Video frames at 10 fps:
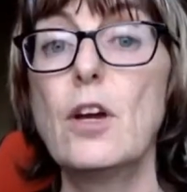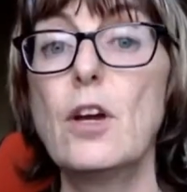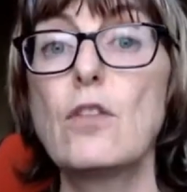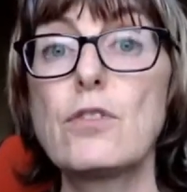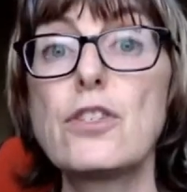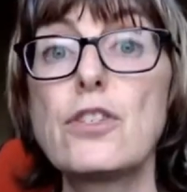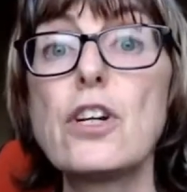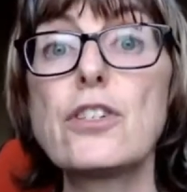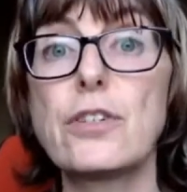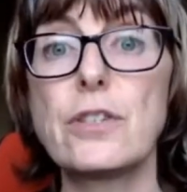
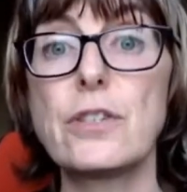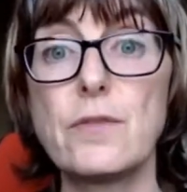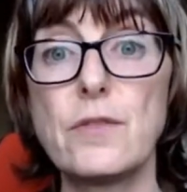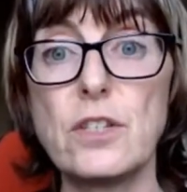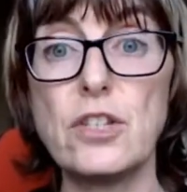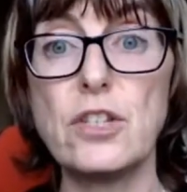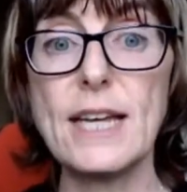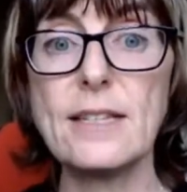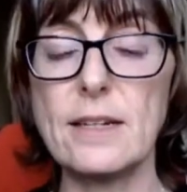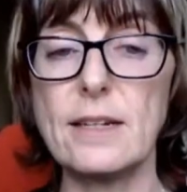Researchers have
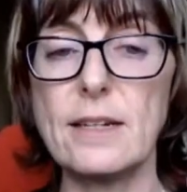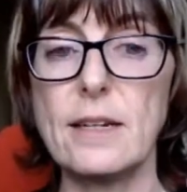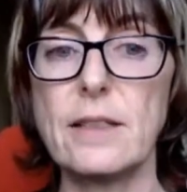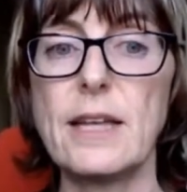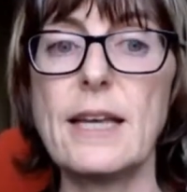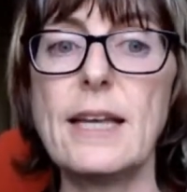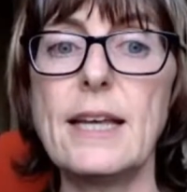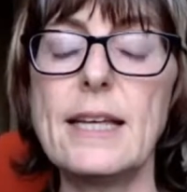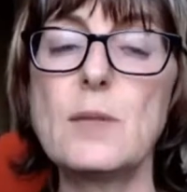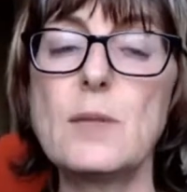suggested that it
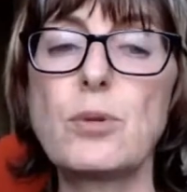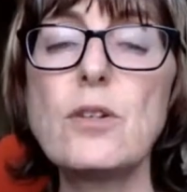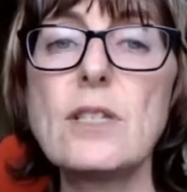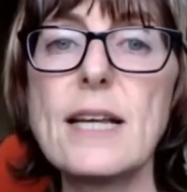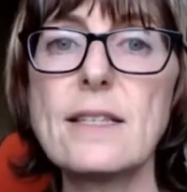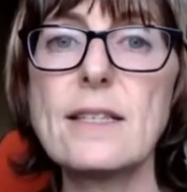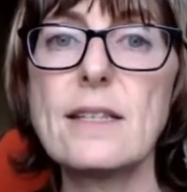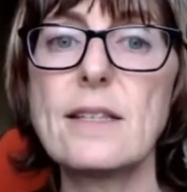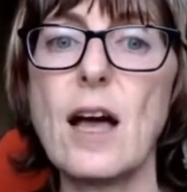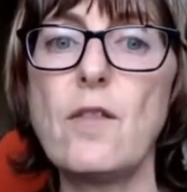is
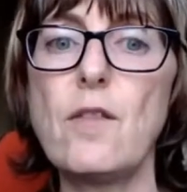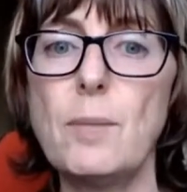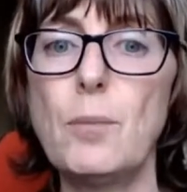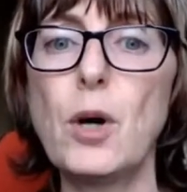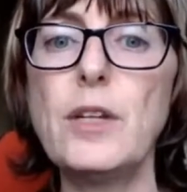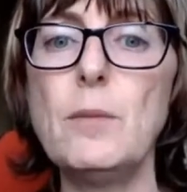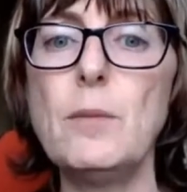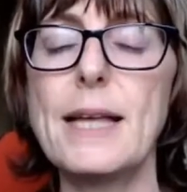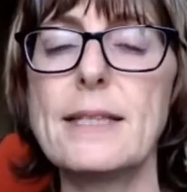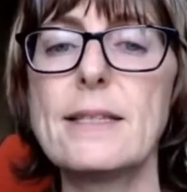processes of
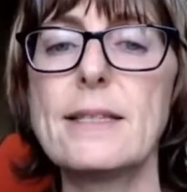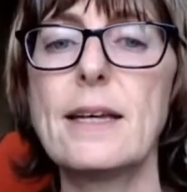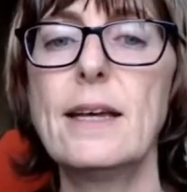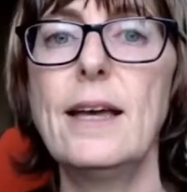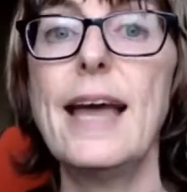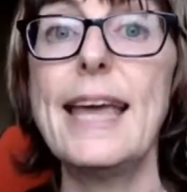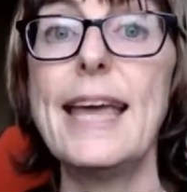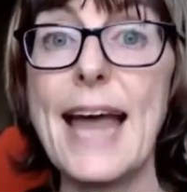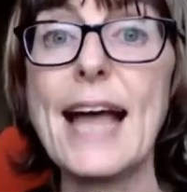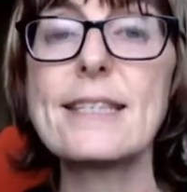embodiment
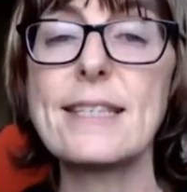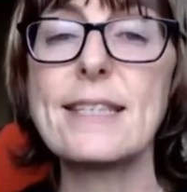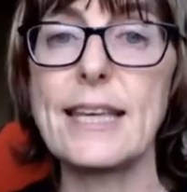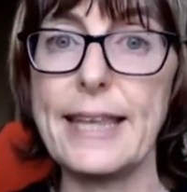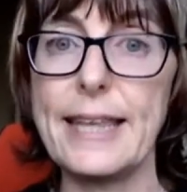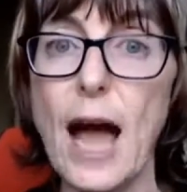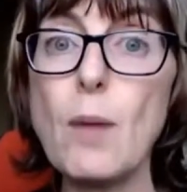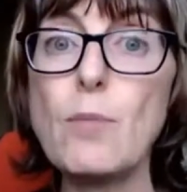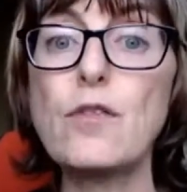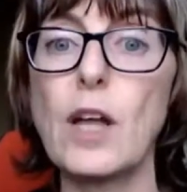enhancing the
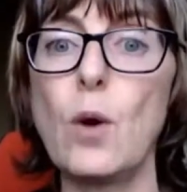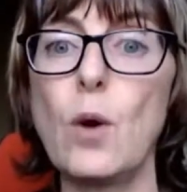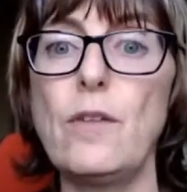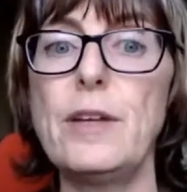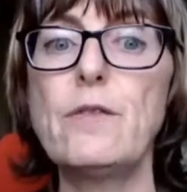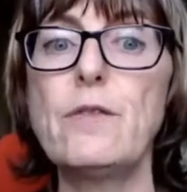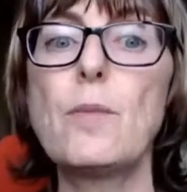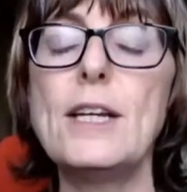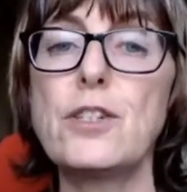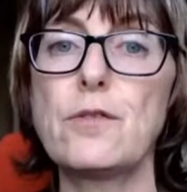upflow of
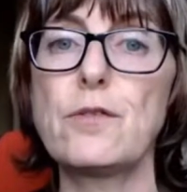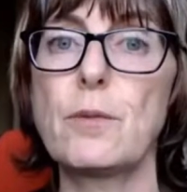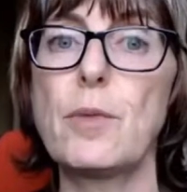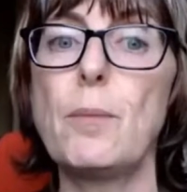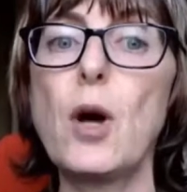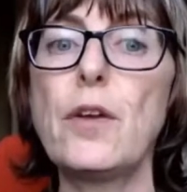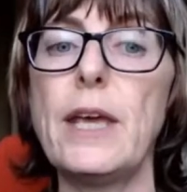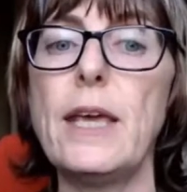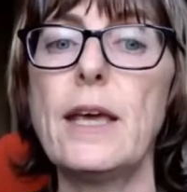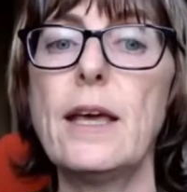information from the
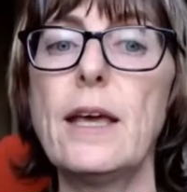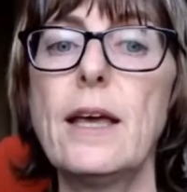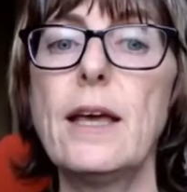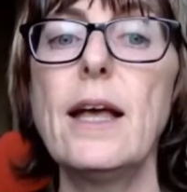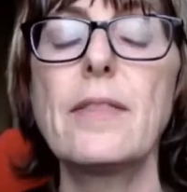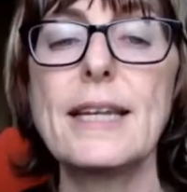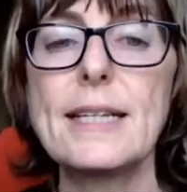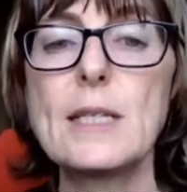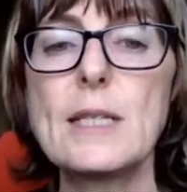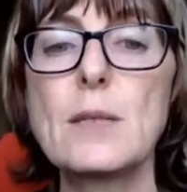body that
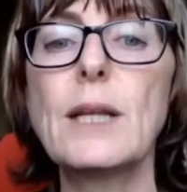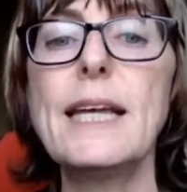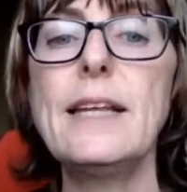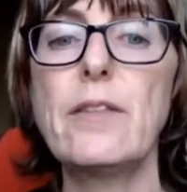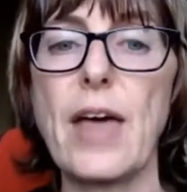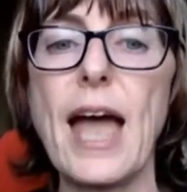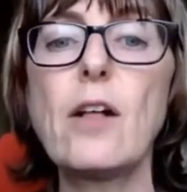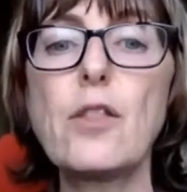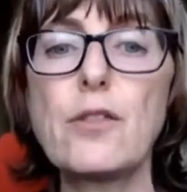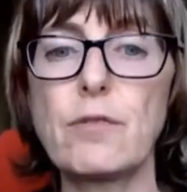explain the
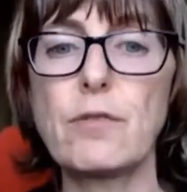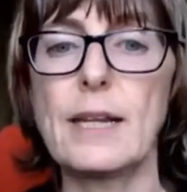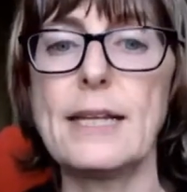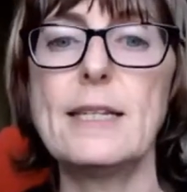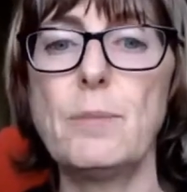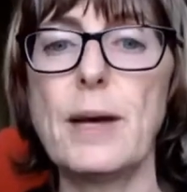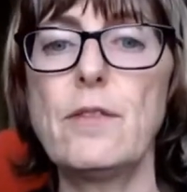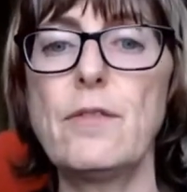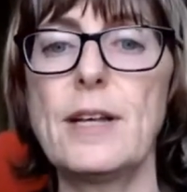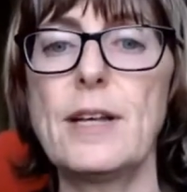health-related
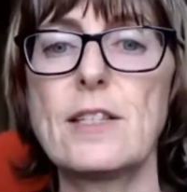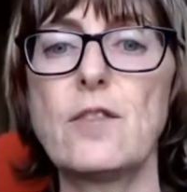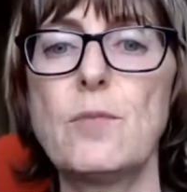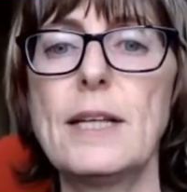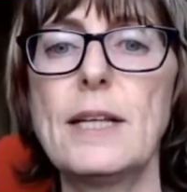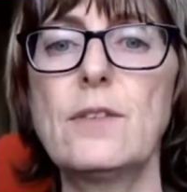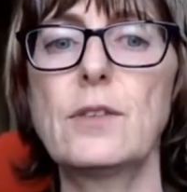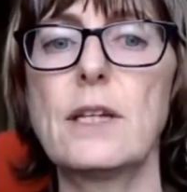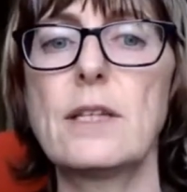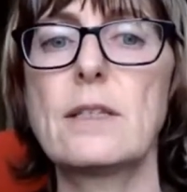benefits of
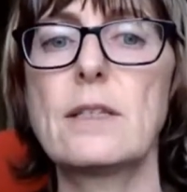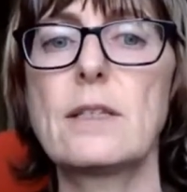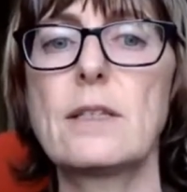mindfulness.